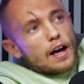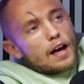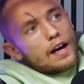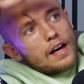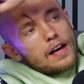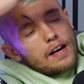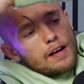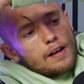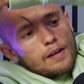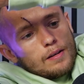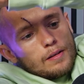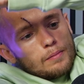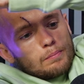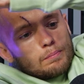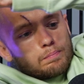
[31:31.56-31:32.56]

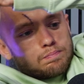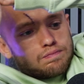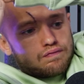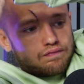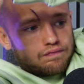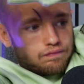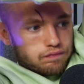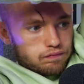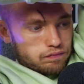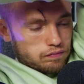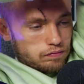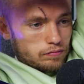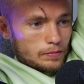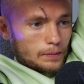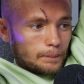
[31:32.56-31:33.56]
Um,
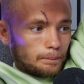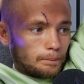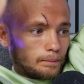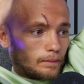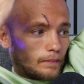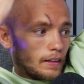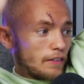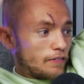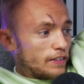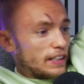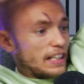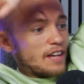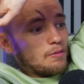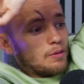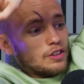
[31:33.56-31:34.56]
I think
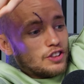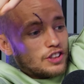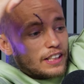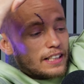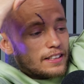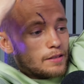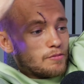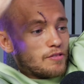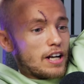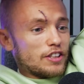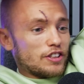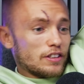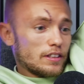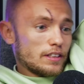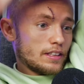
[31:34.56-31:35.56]
everyone should get some
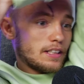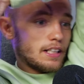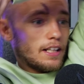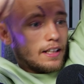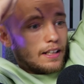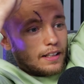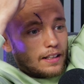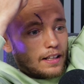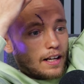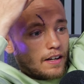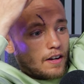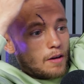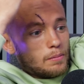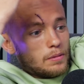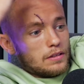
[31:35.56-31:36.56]
rations in their in their
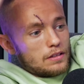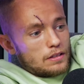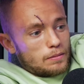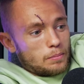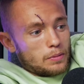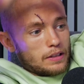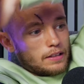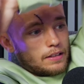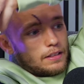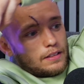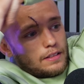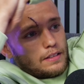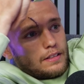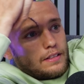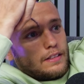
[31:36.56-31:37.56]
cupboards, boys.
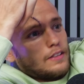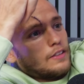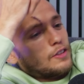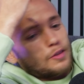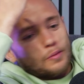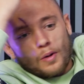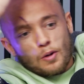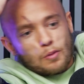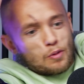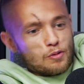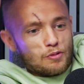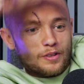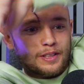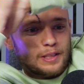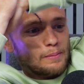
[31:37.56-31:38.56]
Because World War
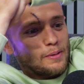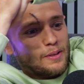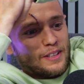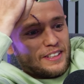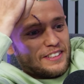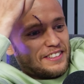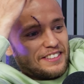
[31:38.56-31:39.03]
Three is upon us.